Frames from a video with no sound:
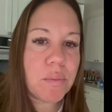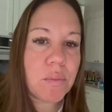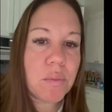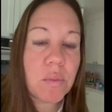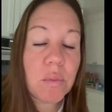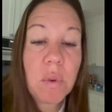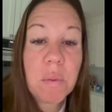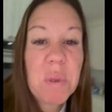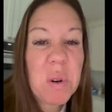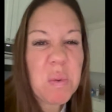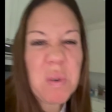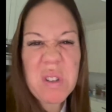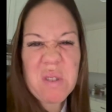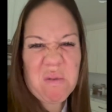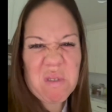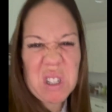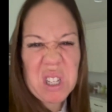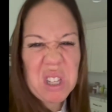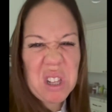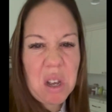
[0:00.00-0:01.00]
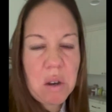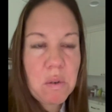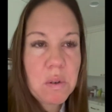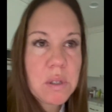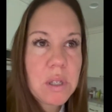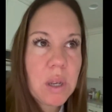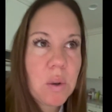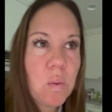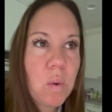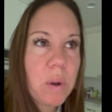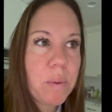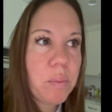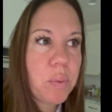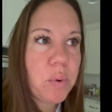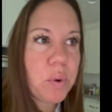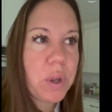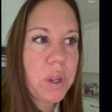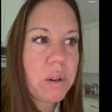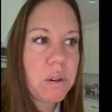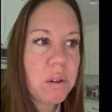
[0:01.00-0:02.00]
mean, it wasn't really low. It was like
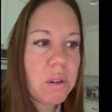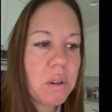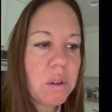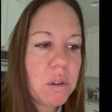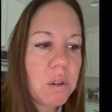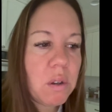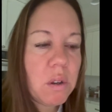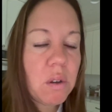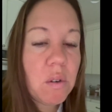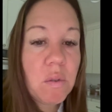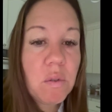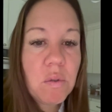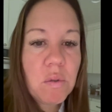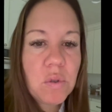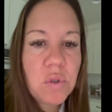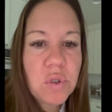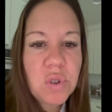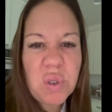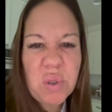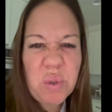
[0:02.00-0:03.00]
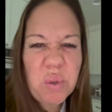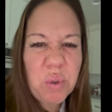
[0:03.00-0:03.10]
1.2